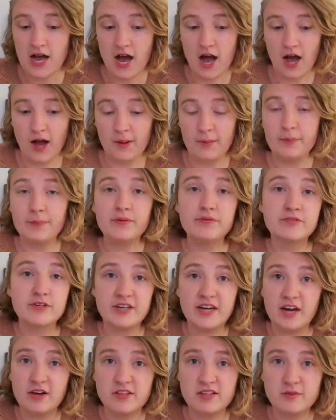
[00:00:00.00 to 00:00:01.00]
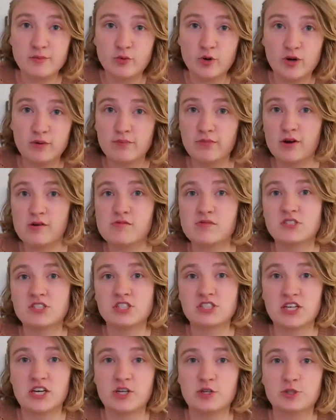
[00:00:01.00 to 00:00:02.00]
But for now, the important part was
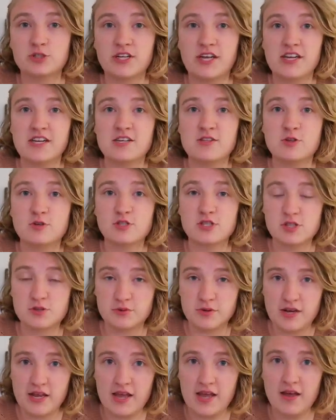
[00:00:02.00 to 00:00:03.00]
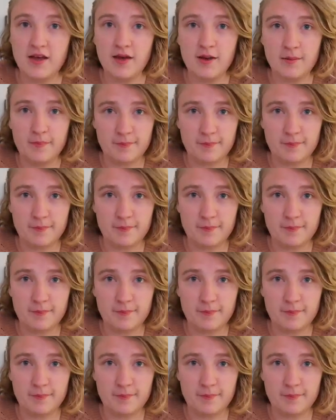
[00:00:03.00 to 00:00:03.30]
just understanding those 3